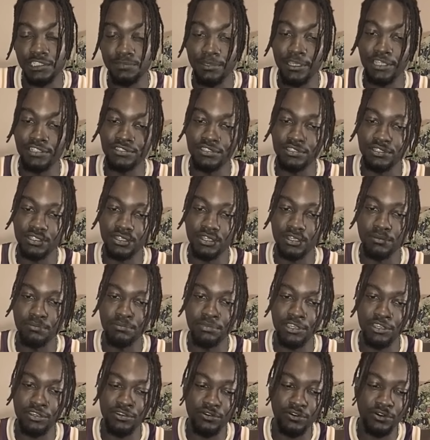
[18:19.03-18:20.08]
especially uh,
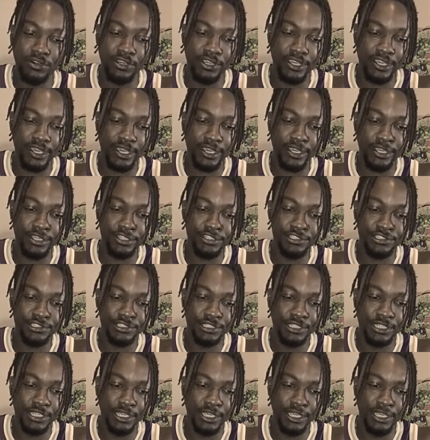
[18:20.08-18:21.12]
Bitcoin Cash.
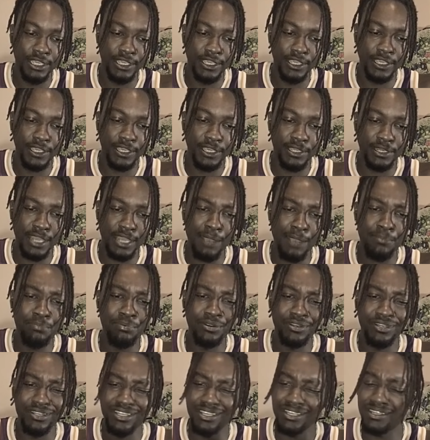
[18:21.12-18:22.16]
And I
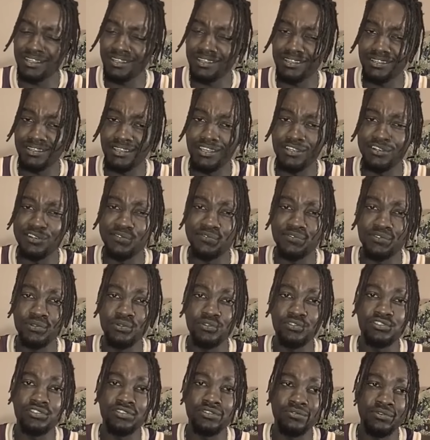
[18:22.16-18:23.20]
predict in the
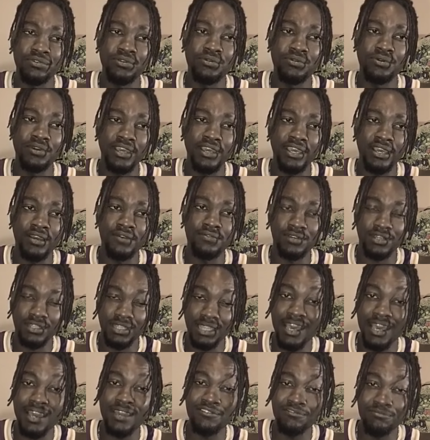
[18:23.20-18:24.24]
future, we will have a
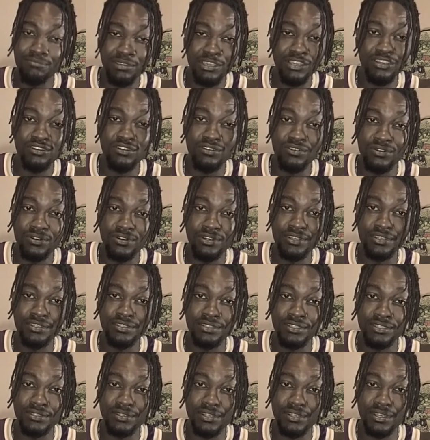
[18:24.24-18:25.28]
lot of
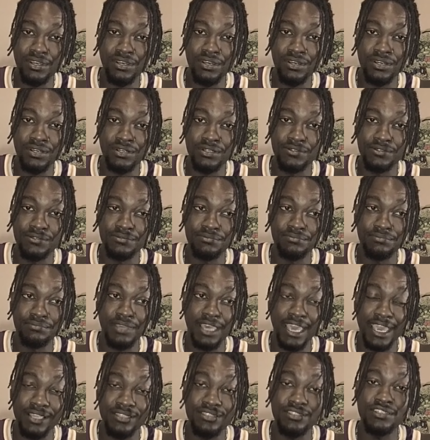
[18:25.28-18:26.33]
Bitcoin uh,
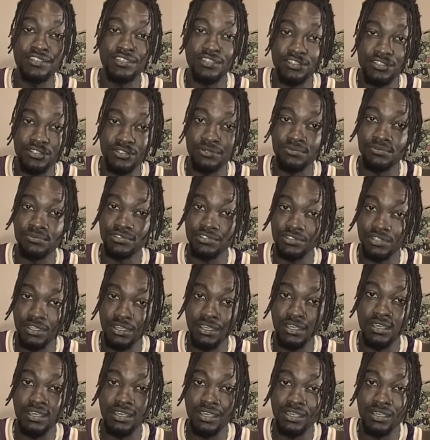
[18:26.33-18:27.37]
A T Ms.
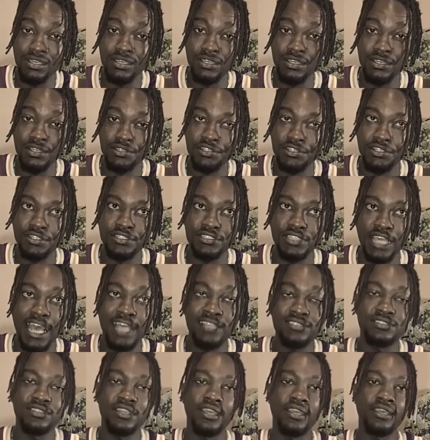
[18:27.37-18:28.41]
Cause
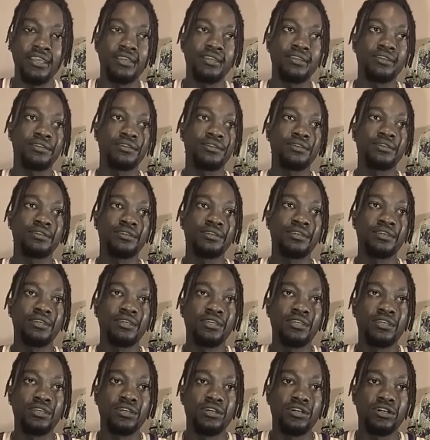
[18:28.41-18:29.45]
I stay
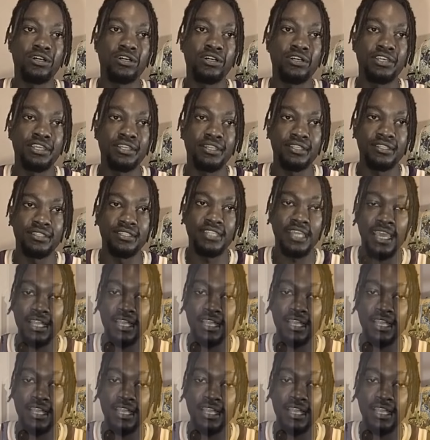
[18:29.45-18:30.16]
uh, in the